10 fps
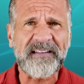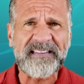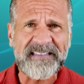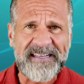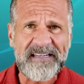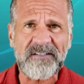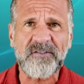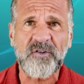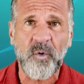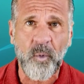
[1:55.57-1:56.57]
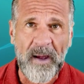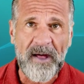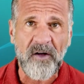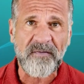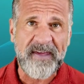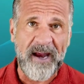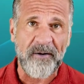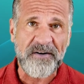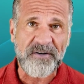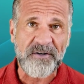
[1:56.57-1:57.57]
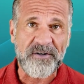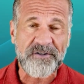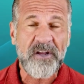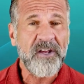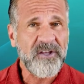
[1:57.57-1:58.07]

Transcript: at least twelve characters,